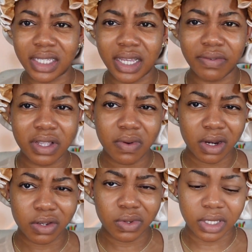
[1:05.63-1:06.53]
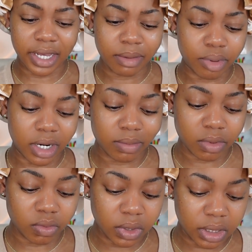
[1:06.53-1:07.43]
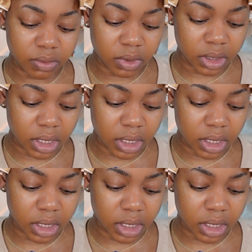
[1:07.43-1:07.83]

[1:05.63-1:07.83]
because I really want to do a side part, but we'll see,